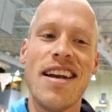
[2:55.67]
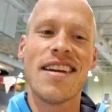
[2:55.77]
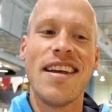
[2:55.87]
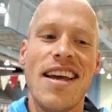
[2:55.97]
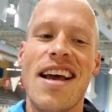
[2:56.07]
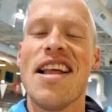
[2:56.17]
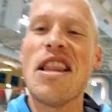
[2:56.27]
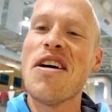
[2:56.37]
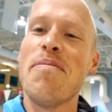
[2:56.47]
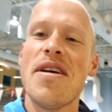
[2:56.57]
I
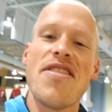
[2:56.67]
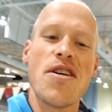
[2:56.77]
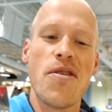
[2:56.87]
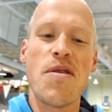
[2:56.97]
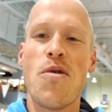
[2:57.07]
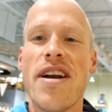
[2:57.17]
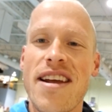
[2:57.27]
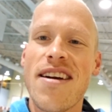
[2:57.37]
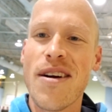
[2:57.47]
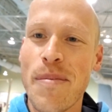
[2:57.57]
love being the only one
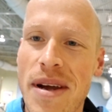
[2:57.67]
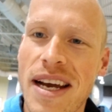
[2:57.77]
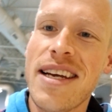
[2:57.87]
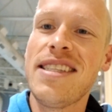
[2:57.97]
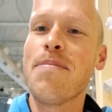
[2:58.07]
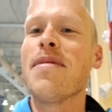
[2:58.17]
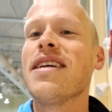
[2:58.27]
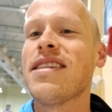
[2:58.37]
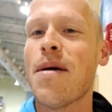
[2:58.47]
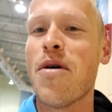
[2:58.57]
here because it
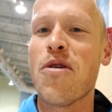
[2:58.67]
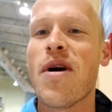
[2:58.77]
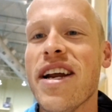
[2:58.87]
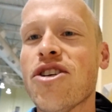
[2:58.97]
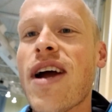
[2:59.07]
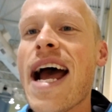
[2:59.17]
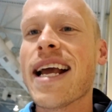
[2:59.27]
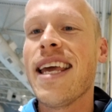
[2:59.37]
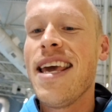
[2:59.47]
means I'm on the right track